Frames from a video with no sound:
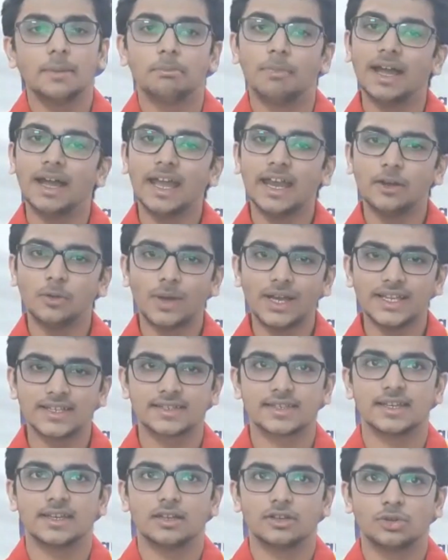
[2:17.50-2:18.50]
My
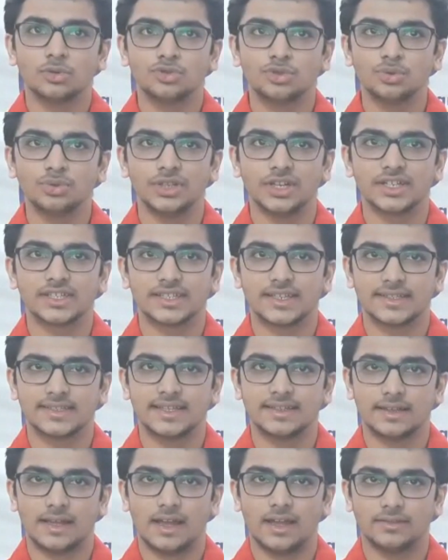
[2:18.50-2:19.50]
advice to juniors is
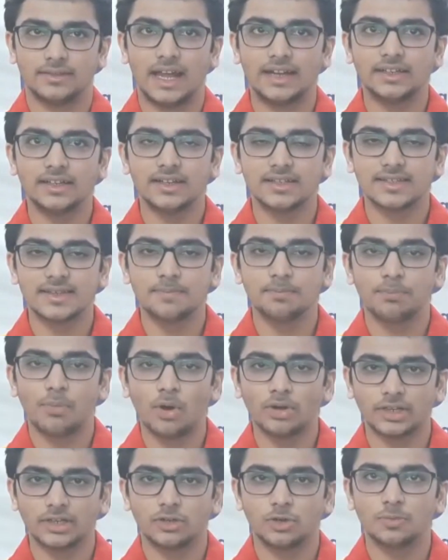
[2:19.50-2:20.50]
that, that it is
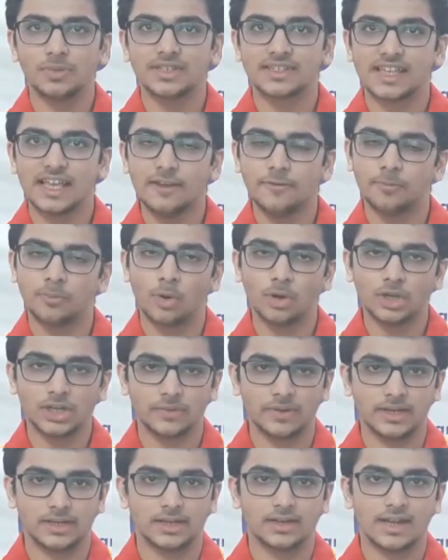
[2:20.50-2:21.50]
important to be
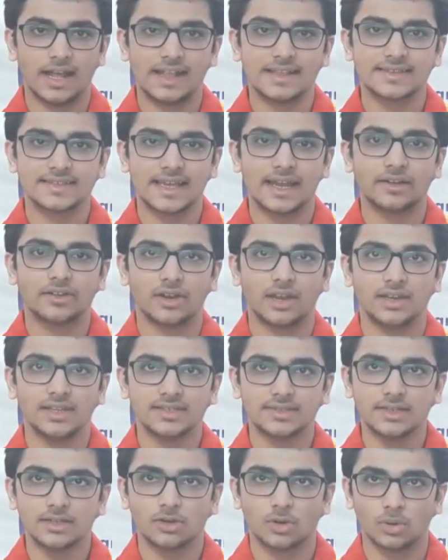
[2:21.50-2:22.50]
self-motivated and set
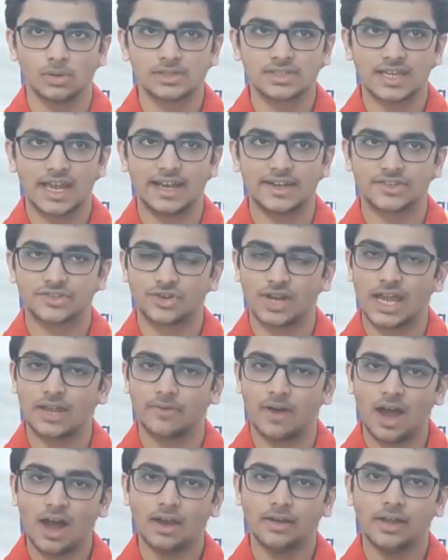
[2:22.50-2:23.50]
realistic goals and
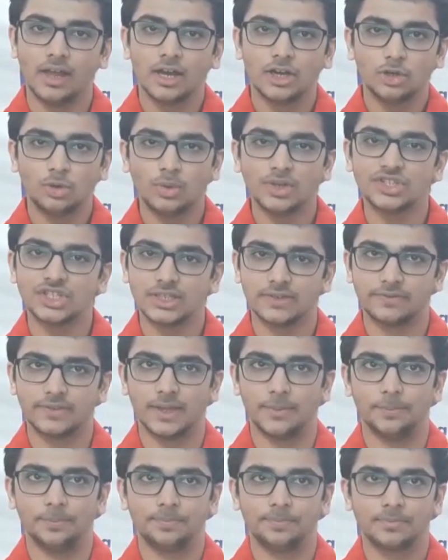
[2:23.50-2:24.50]
strive hard to achieve
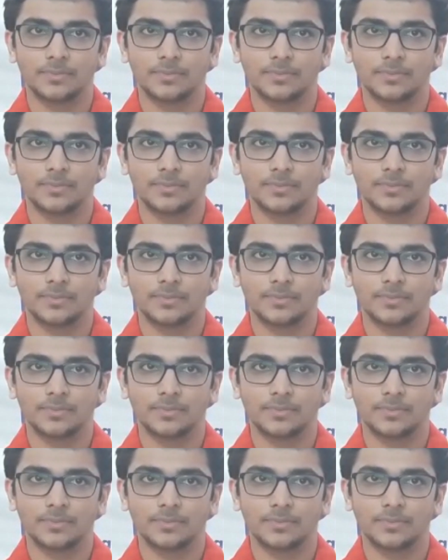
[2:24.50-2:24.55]
them.